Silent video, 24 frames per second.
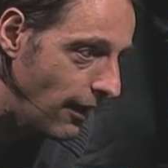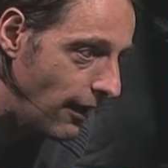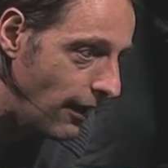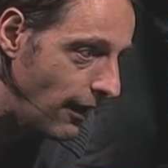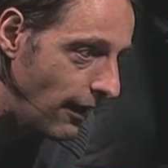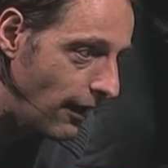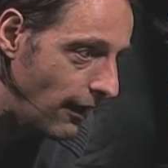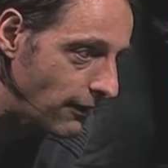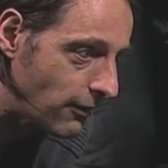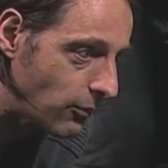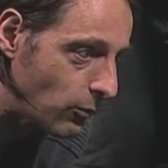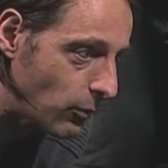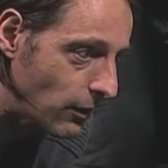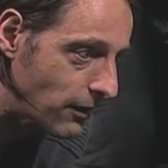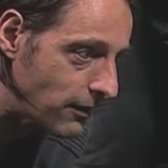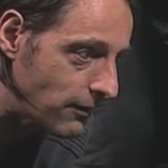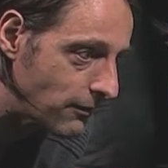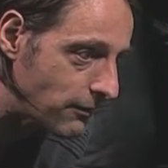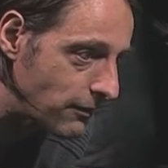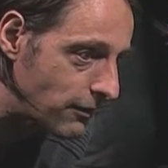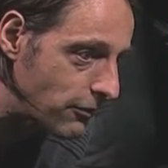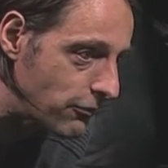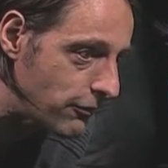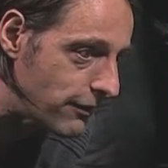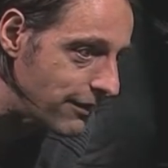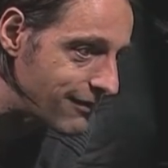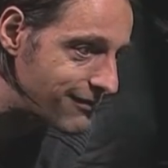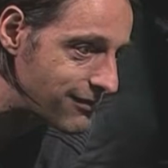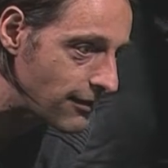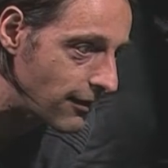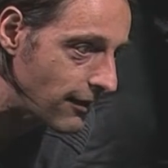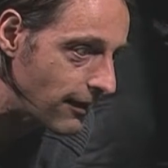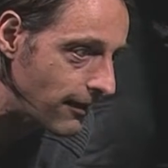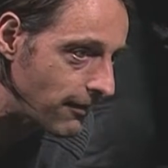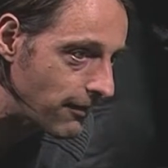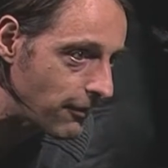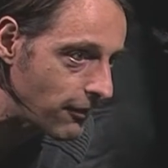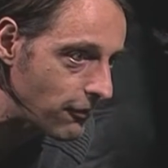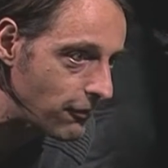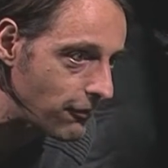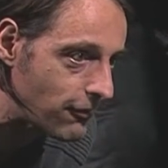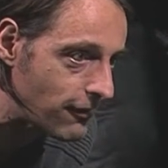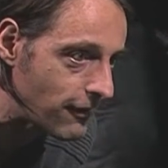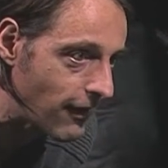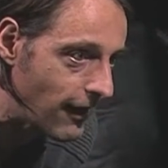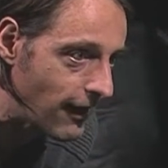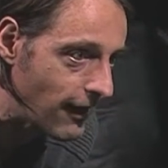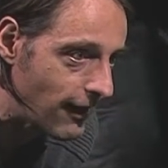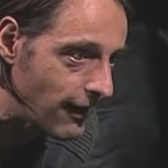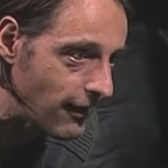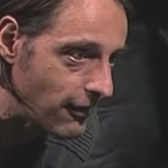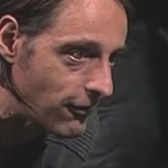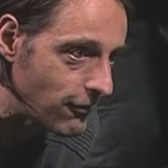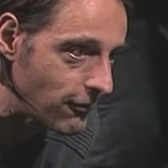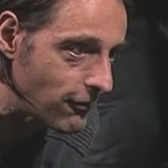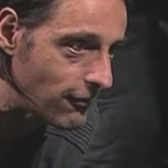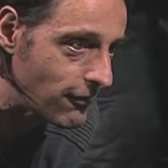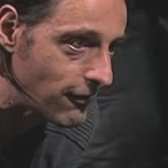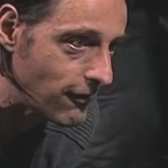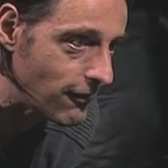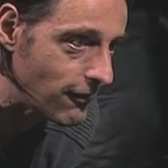and when a creature like this dies,